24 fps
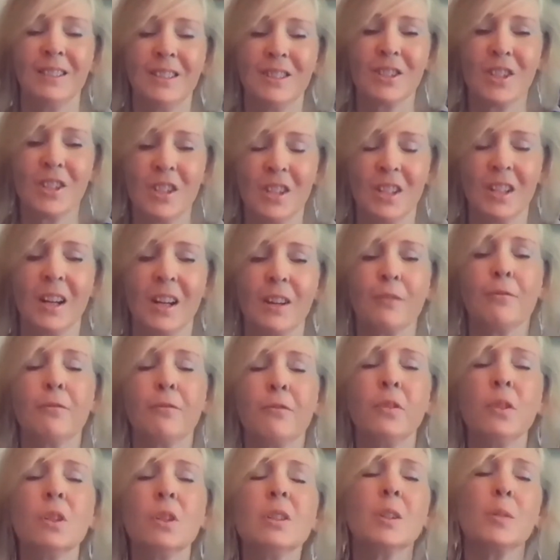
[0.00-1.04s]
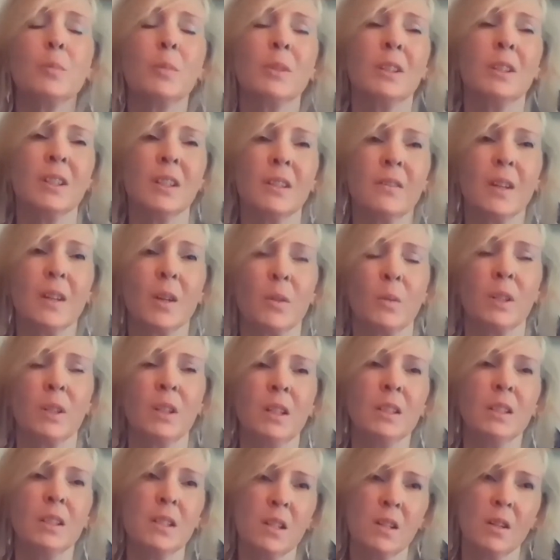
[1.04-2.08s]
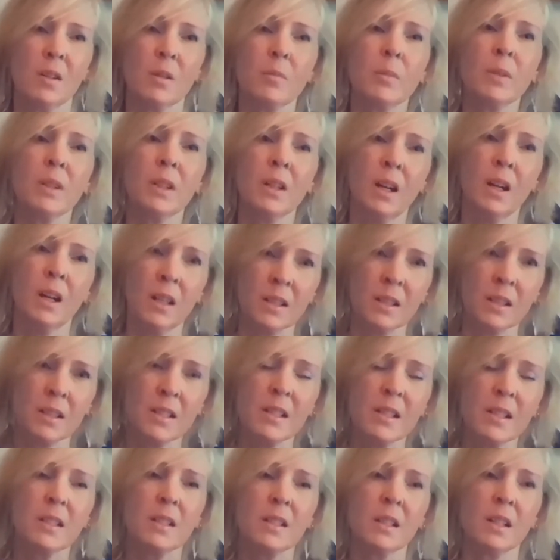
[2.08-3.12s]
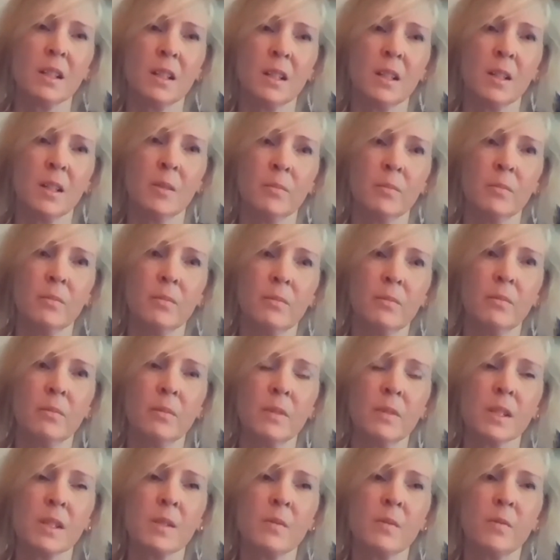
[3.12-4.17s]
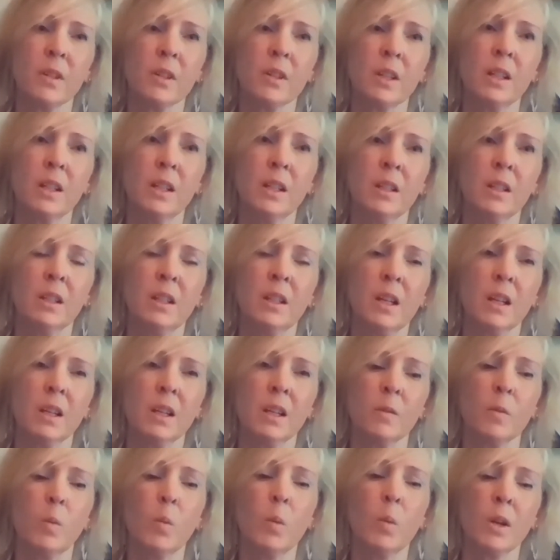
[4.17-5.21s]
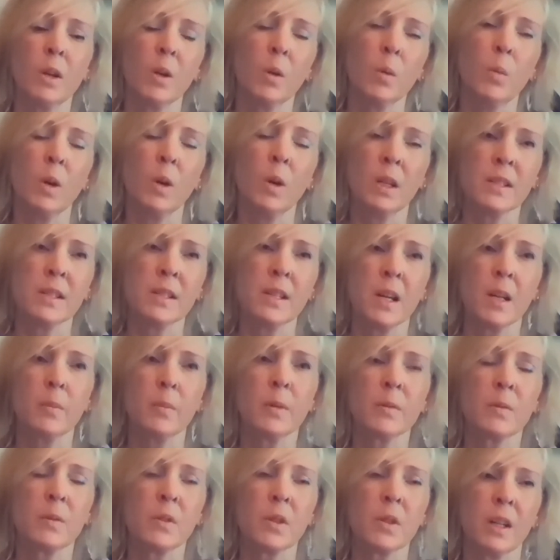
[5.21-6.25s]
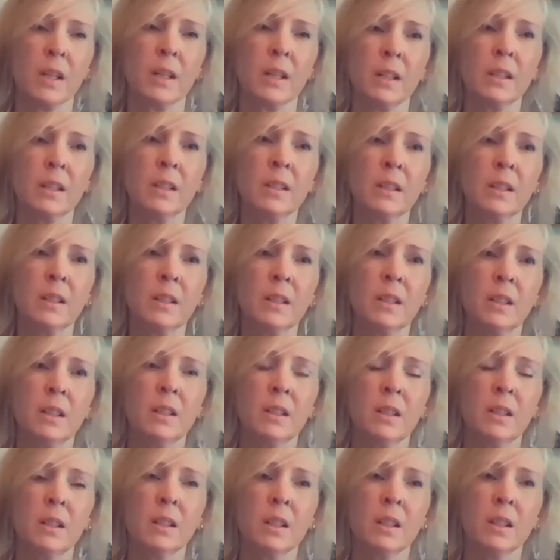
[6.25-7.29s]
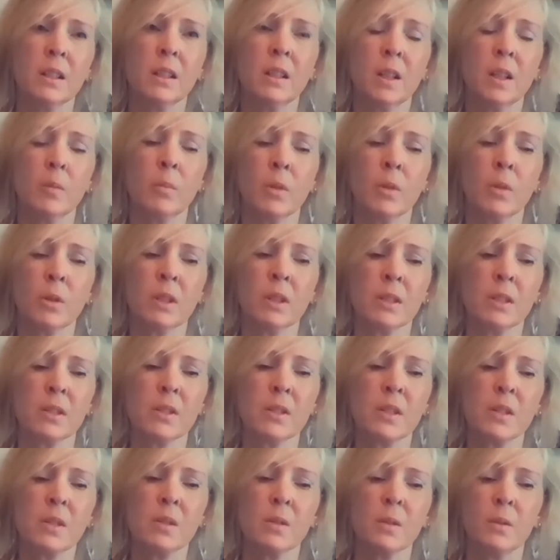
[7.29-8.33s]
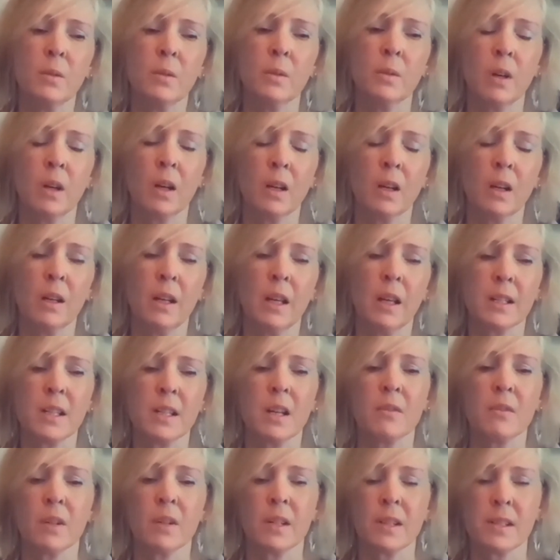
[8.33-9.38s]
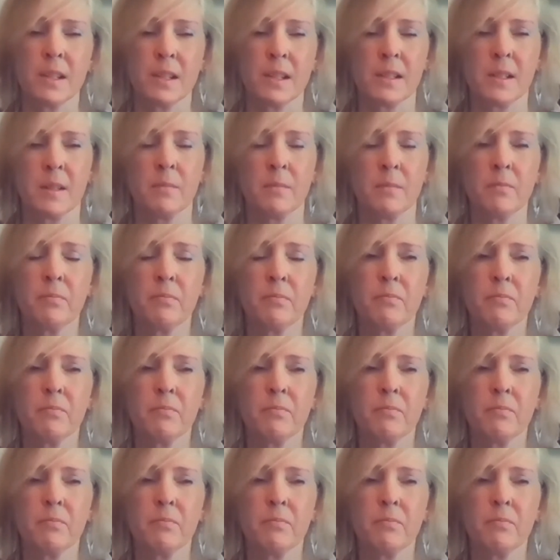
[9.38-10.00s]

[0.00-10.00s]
she and I fully believe that we need to go beyond this very kind of 101 type of training and get more into anti-racism,